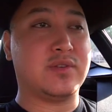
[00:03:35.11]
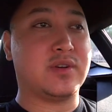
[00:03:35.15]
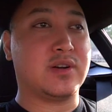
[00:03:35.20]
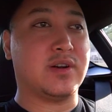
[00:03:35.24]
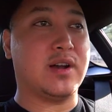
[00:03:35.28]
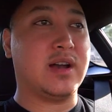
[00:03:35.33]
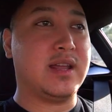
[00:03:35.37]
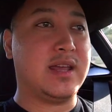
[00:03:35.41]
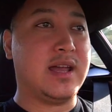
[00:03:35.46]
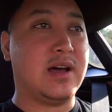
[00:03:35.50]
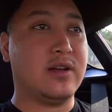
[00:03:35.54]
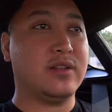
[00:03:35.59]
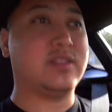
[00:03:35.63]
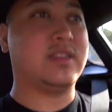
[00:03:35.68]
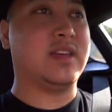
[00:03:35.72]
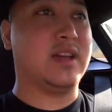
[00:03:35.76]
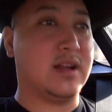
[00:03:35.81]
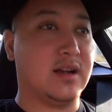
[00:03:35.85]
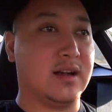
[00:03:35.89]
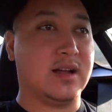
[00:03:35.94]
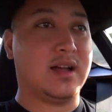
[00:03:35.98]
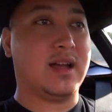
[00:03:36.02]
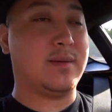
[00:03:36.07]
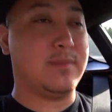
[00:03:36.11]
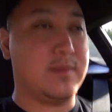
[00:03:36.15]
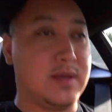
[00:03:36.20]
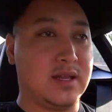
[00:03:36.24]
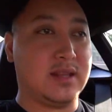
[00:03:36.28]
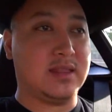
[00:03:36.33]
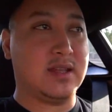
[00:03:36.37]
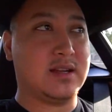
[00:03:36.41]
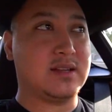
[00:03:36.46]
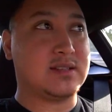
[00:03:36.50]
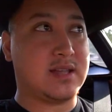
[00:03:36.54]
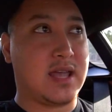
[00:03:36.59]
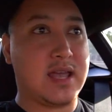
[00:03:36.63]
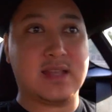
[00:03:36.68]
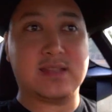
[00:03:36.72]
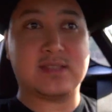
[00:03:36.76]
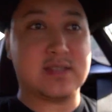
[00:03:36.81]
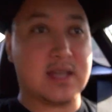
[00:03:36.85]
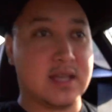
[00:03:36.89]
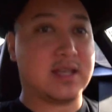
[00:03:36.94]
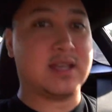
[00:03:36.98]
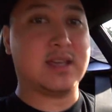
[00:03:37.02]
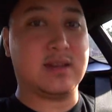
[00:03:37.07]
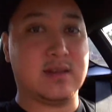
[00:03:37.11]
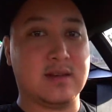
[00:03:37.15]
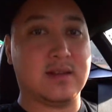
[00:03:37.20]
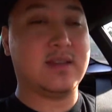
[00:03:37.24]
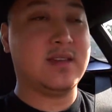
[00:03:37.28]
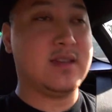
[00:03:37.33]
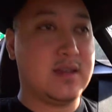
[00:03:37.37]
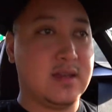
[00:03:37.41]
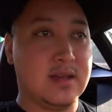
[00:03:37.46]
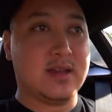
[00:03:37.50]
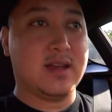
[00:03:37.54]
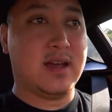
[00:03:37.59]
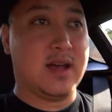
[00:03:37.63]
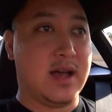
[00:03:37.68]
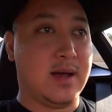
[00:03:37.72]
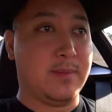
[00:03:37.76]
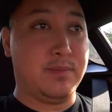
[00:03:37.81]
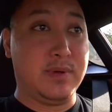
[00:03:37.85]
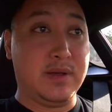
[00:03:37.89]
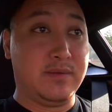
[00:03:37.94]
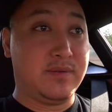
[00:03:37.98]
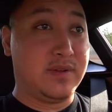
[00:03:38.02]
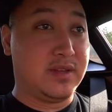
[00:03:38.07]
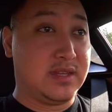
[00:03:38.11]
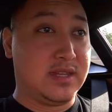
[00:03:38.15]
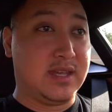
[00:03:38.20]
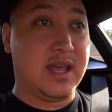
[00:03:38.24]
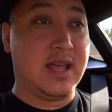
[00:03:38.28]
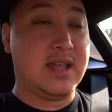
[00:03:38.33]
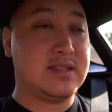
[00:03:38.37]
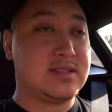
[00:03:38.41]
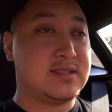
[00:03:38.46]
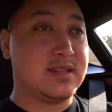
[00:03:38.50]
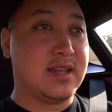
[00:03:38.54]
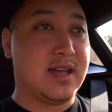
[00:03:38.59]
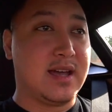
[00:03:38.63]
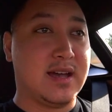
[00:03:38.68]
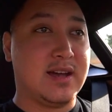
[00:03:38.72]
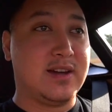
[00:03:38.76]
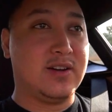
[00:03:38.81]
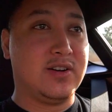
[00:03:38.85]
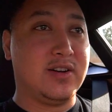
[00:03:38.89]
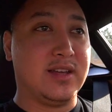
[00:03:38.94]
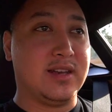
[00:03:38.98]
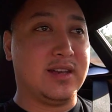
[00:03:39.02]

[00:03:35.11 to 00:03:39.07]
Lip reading: already out there. I mean, there's 8-second B58s now,